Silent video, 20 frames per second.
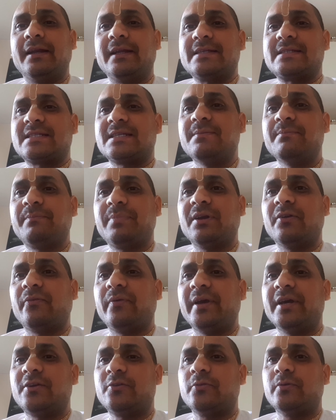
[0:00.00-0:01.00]
simple
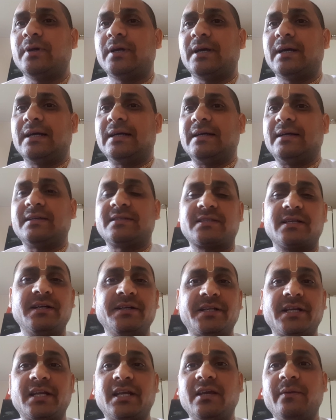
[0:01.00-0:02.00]
way to
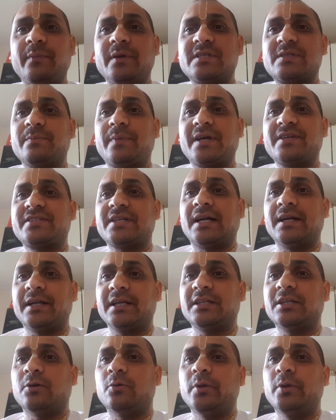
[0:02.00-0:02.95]
surrender him is by chanting the